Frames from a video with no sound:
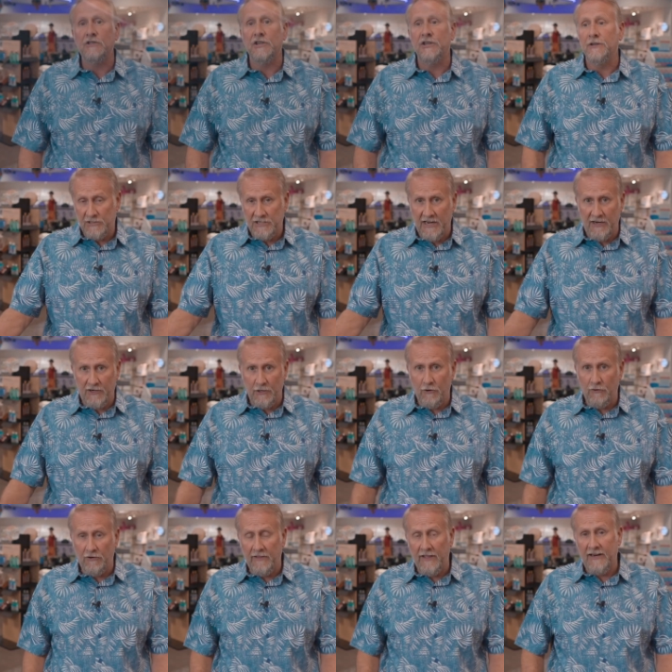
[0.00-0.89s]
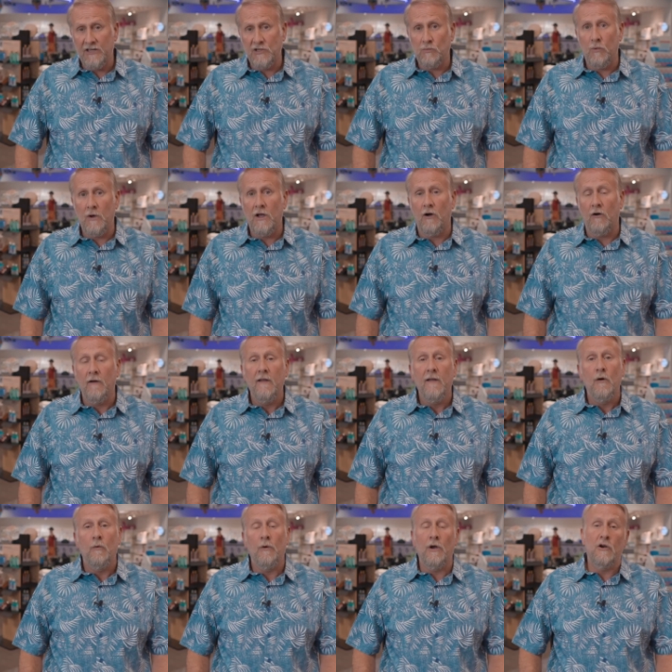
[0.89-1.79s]
to take note of that as well.
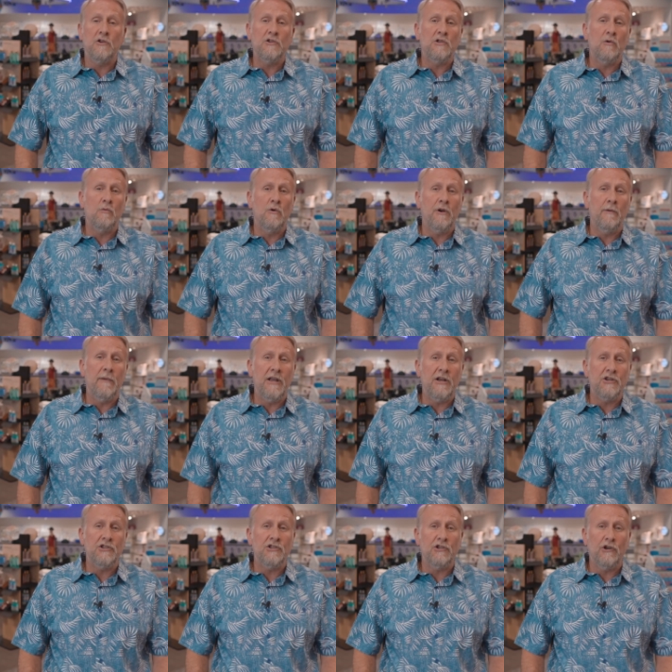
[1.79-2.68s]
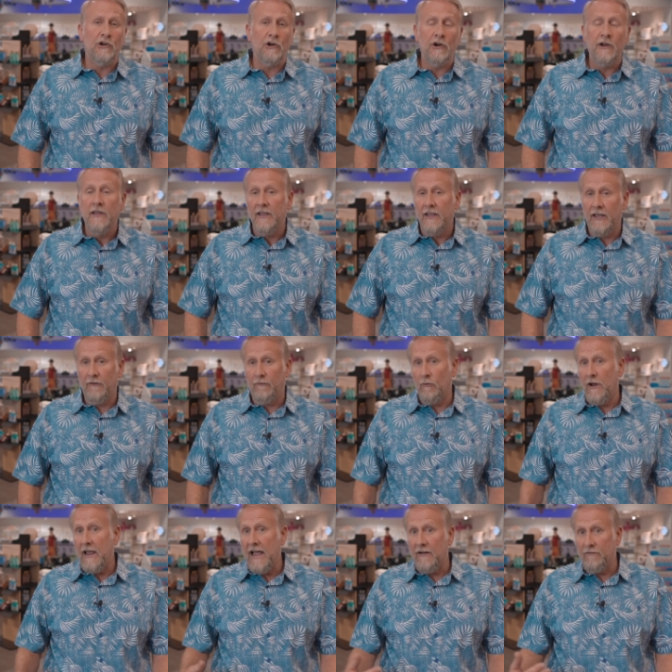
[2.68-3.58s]
We also want to make sure if
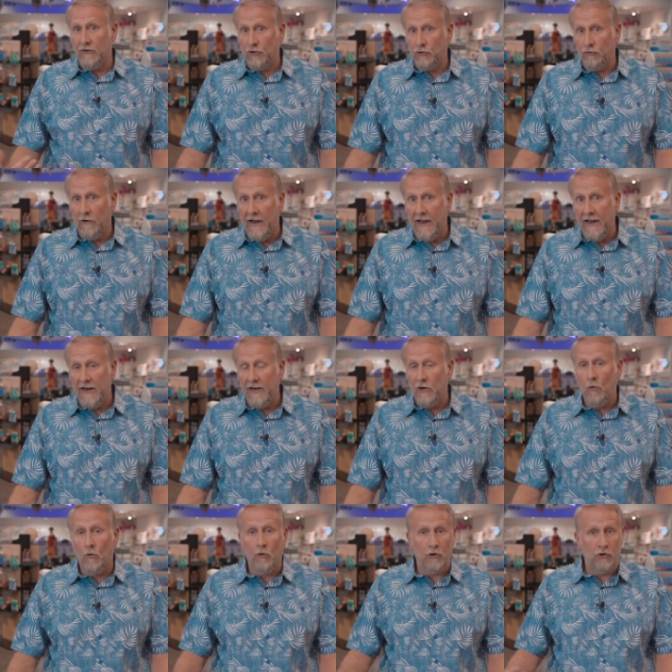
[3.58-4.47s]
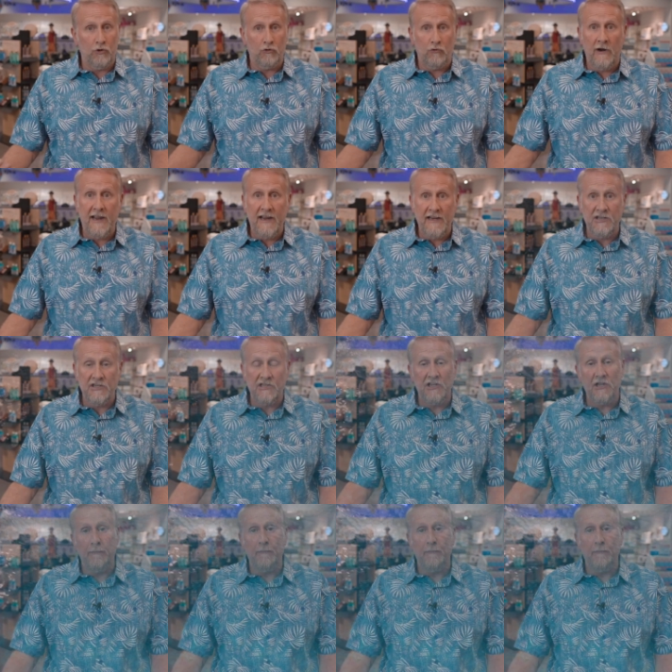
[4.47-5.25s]
we have a drain or drains in the